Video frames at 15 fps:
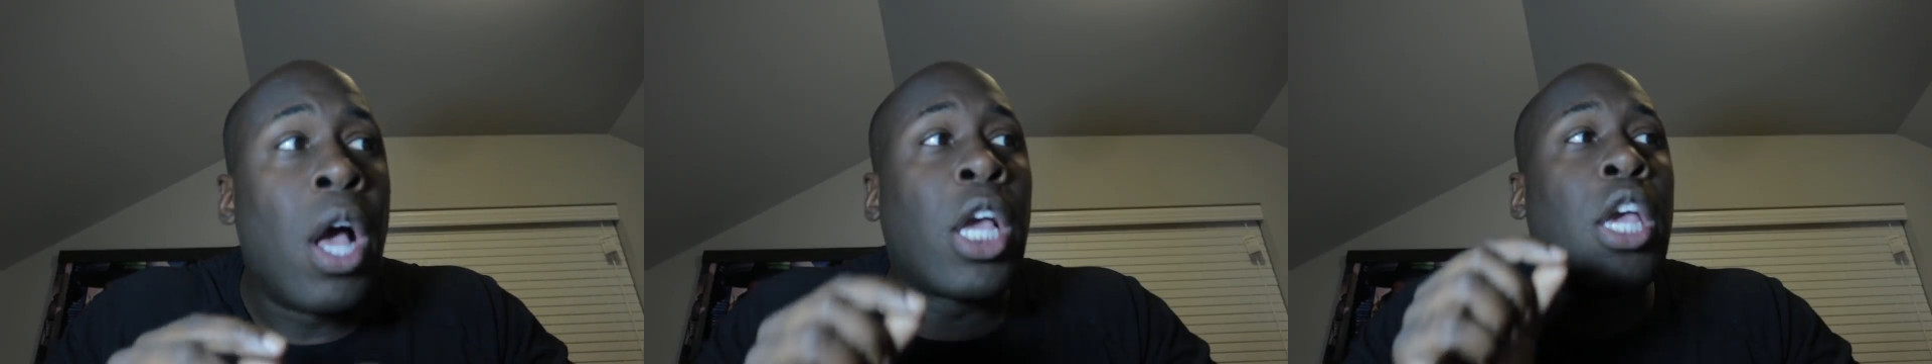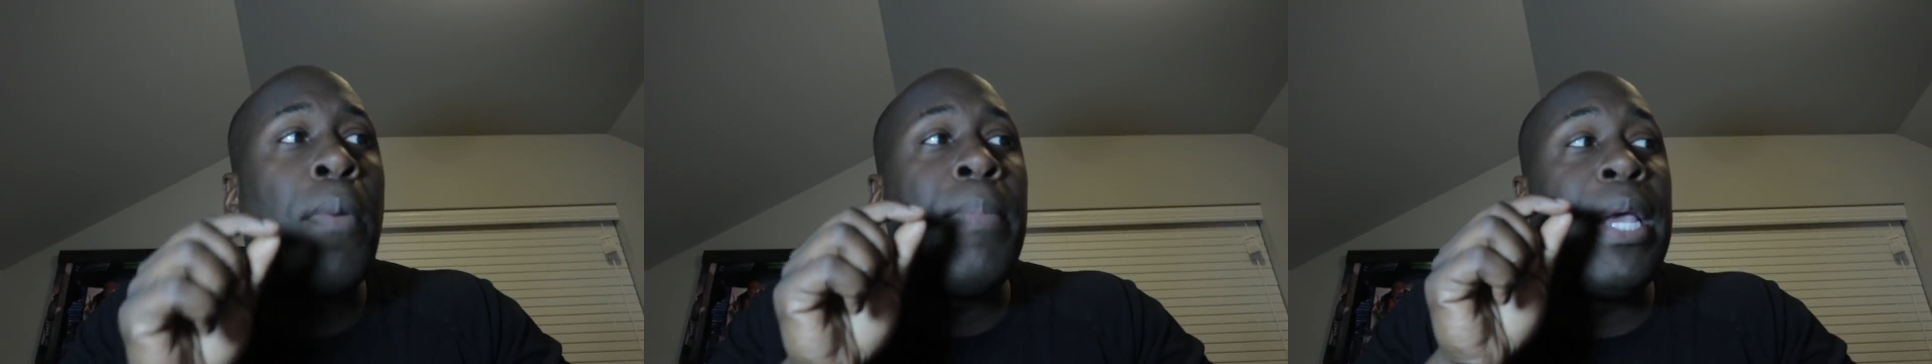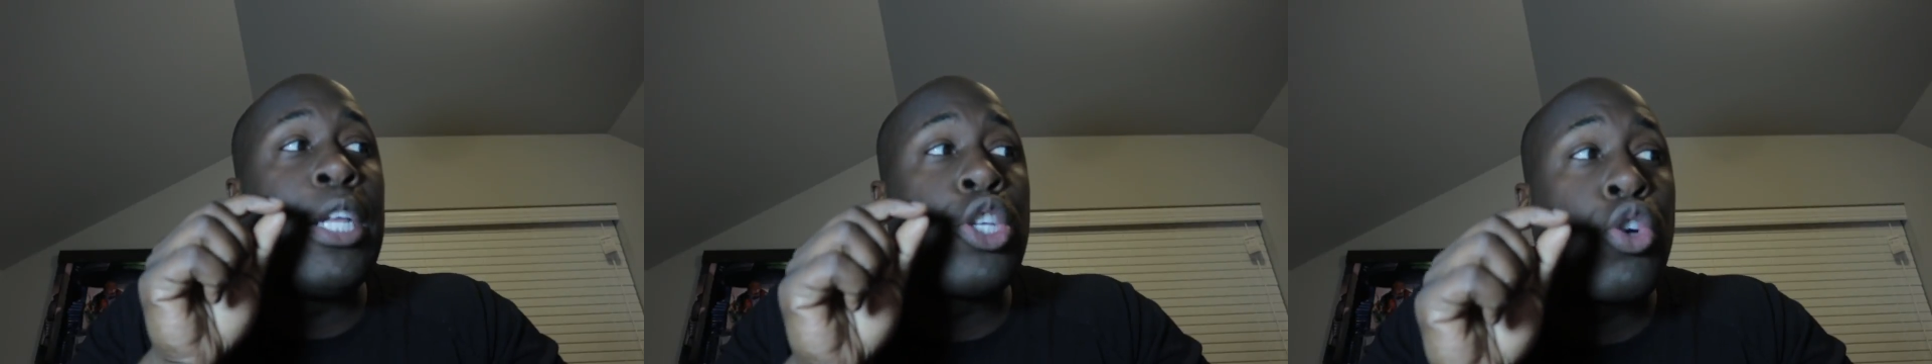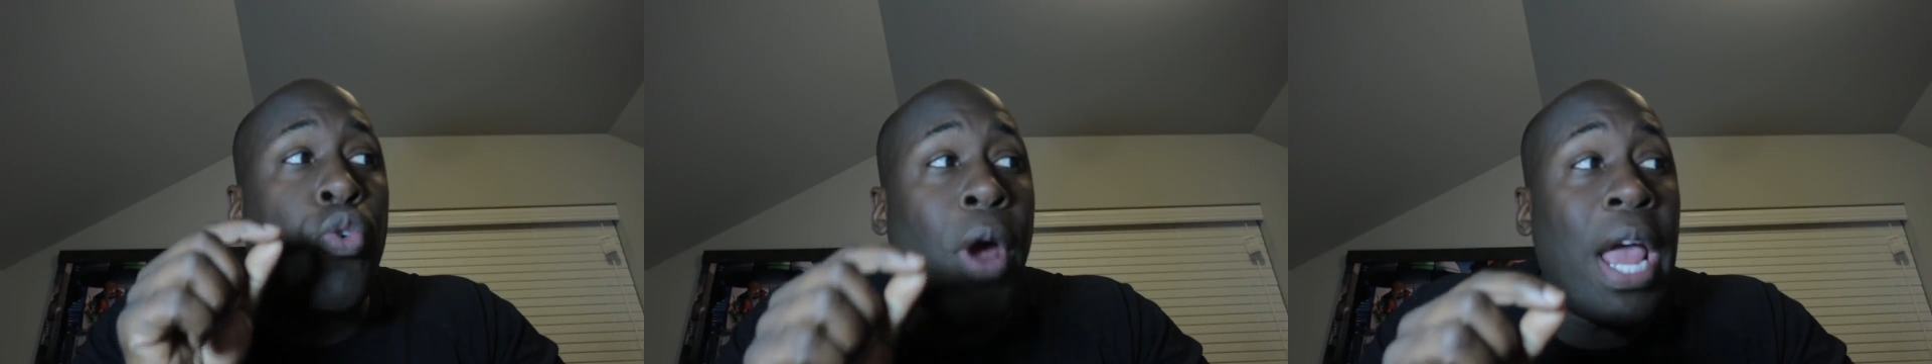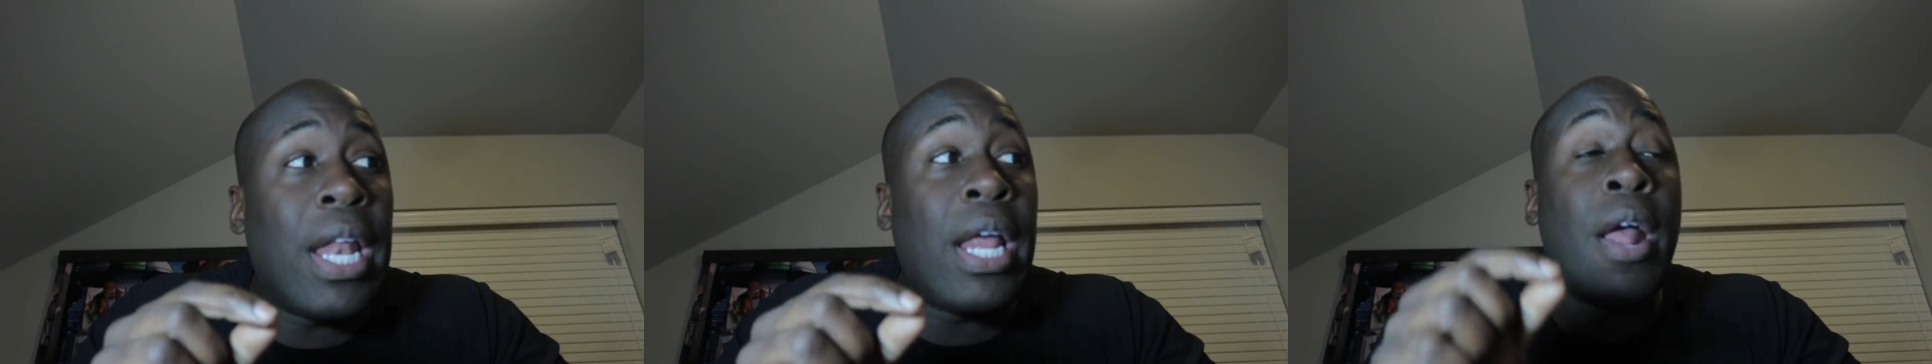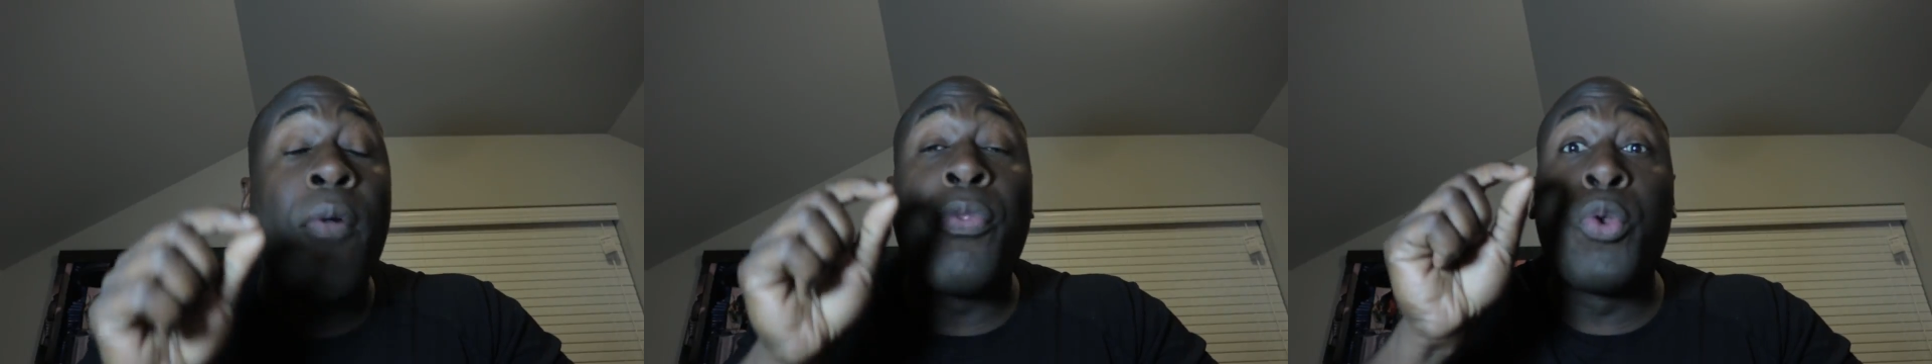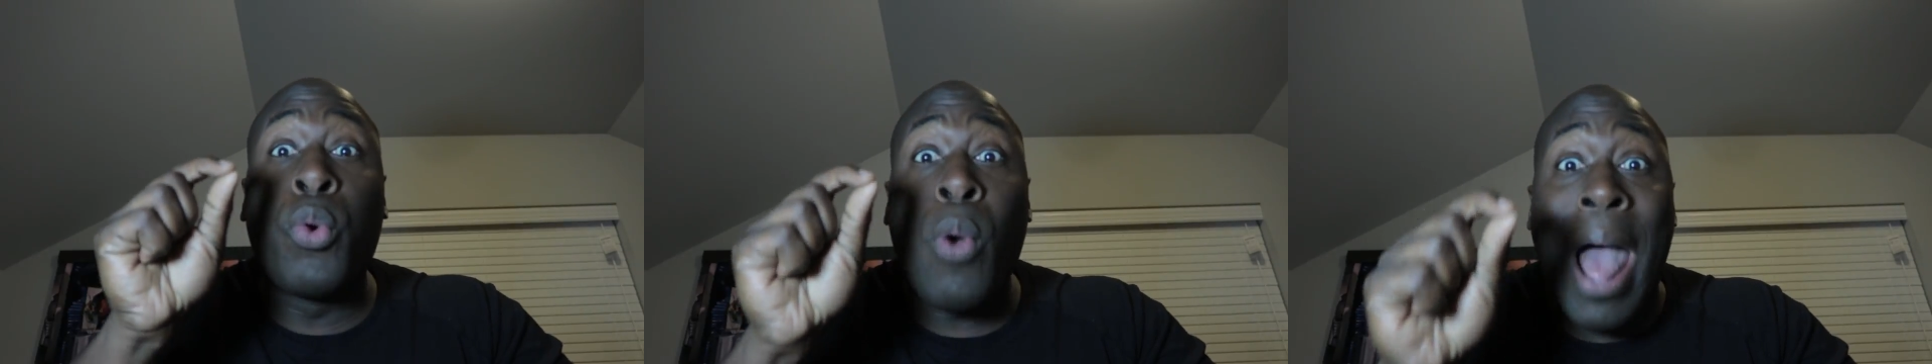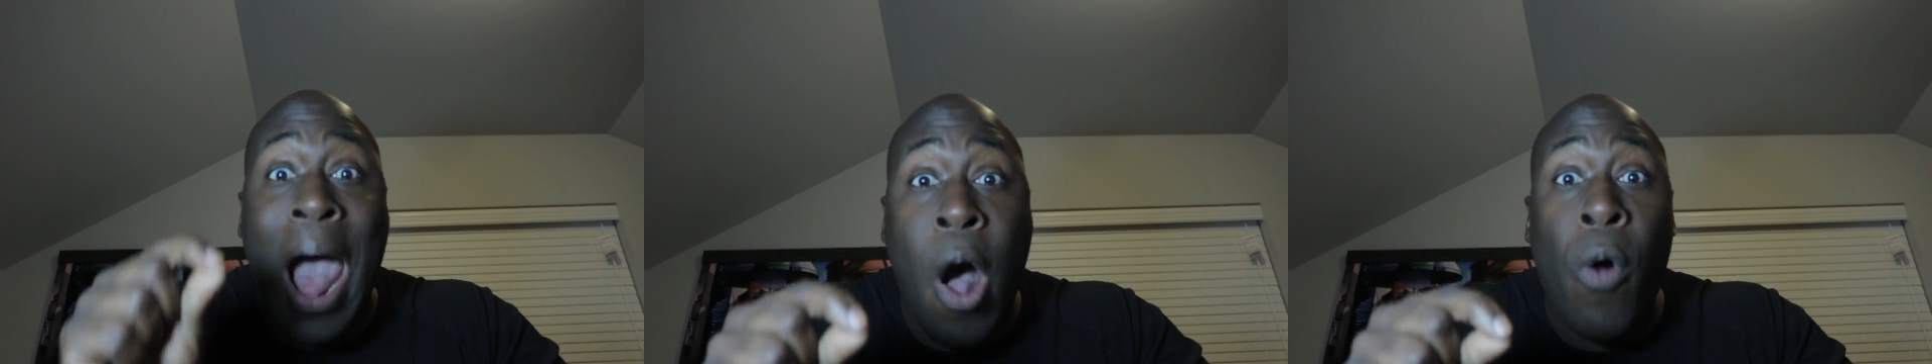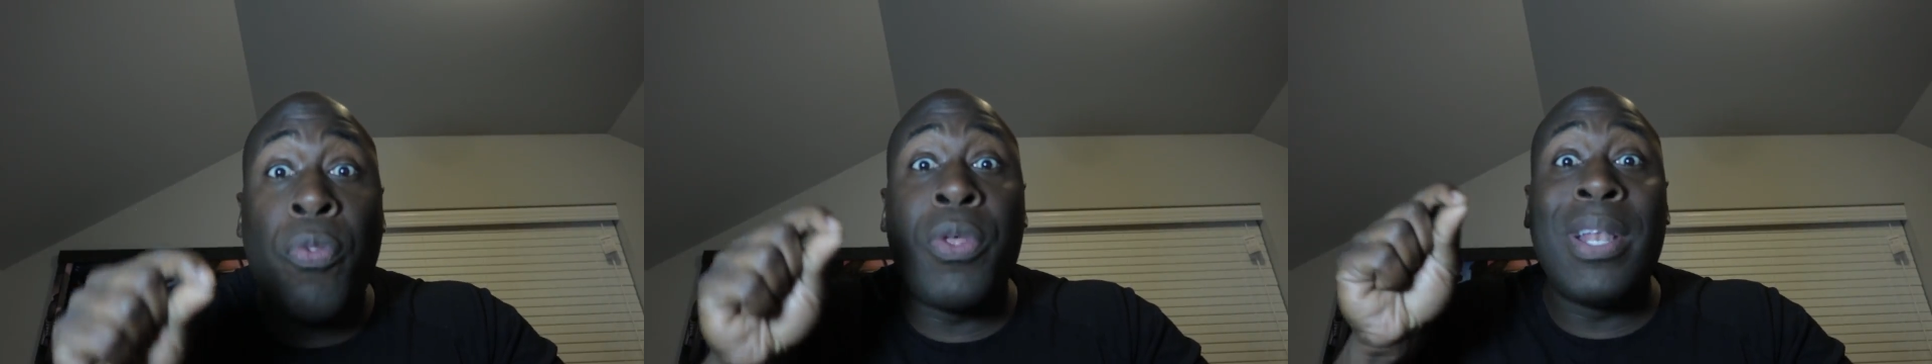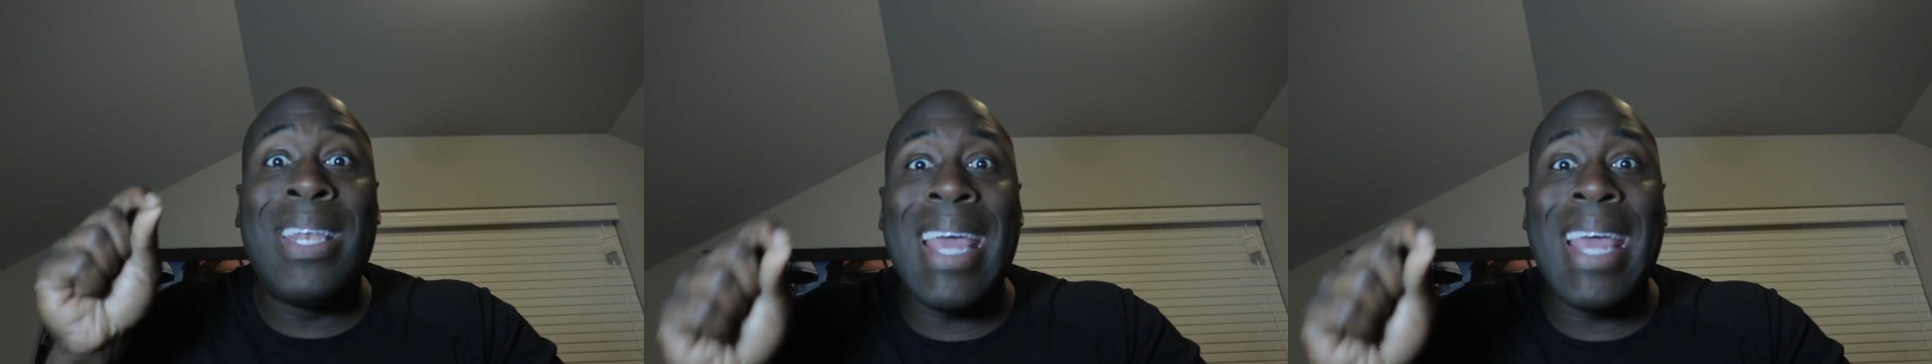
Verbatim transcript: can be traded throughout the